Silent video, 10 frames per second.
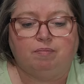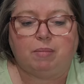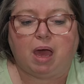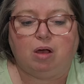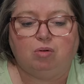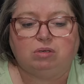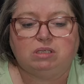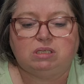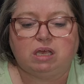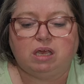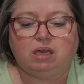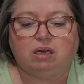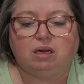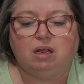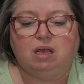My old
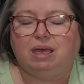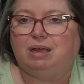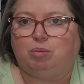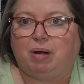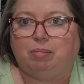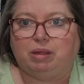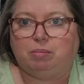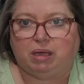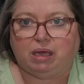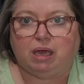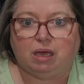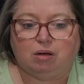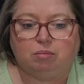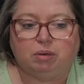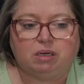set, it'll probably be
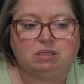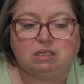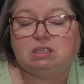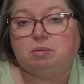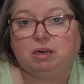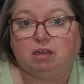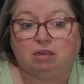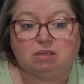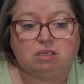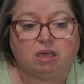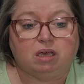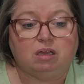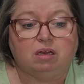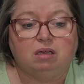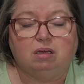kept because it's been a good
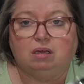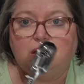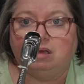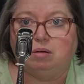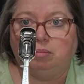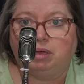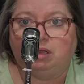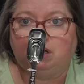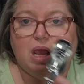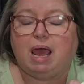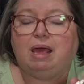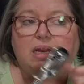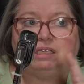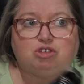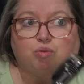set. But,
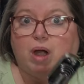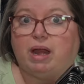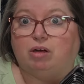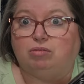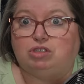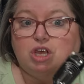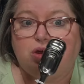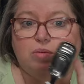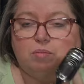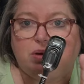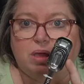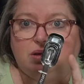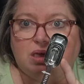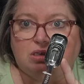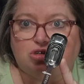and it's round too. But,
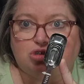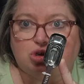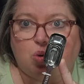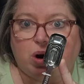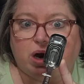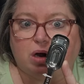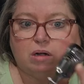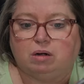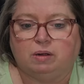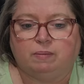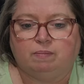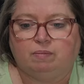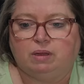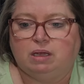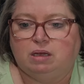and these are square.
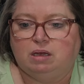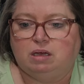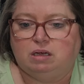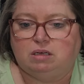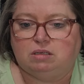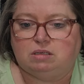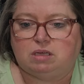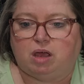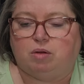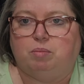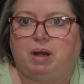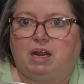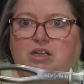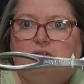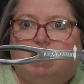So, but
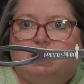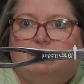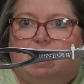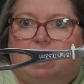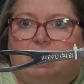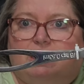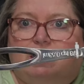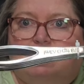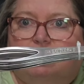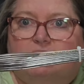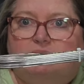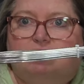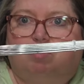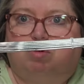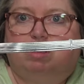I do like that.
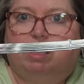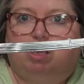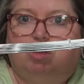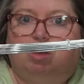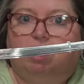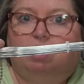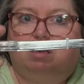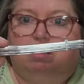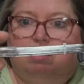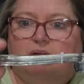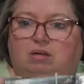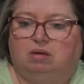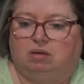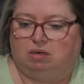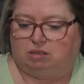It's a really good
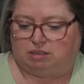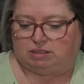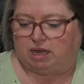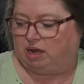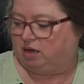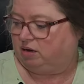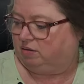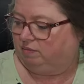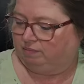set.